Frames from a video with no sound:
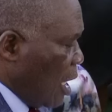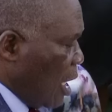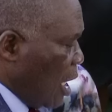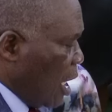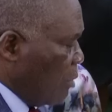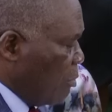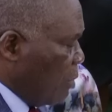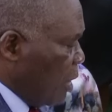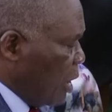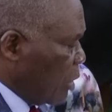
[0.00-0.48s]

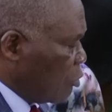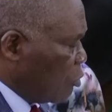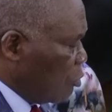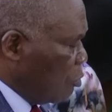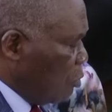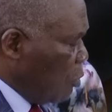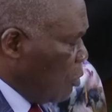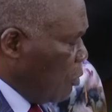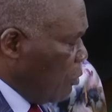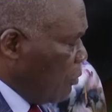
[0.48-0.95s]
I beg to
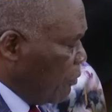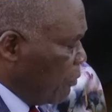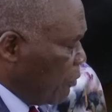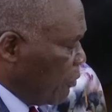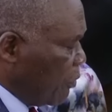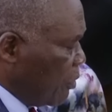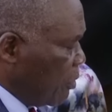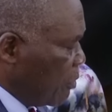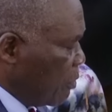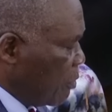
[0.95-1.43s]
move
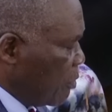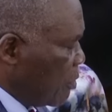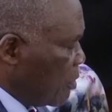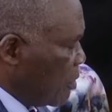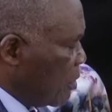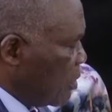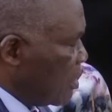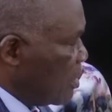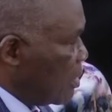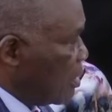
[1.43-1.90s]

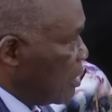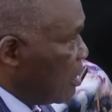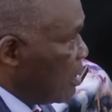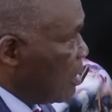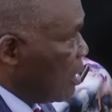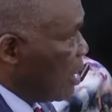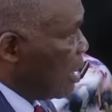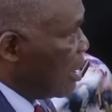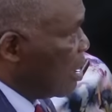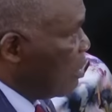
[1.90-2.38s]

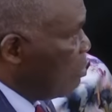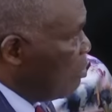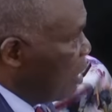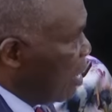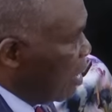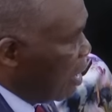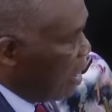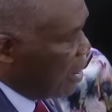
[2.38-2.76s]
that the bill